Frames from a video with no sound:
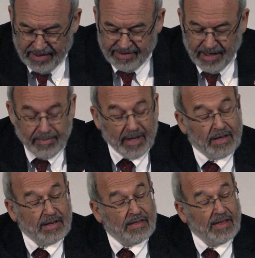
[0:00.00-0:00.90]
seeming
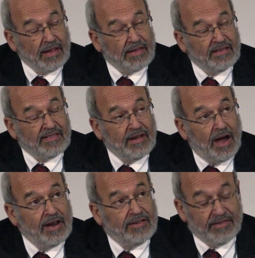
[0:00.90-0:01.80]
to think that
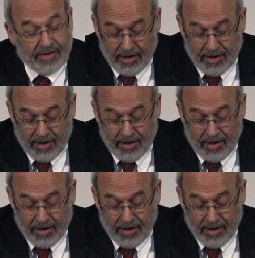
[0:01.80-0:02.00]
science is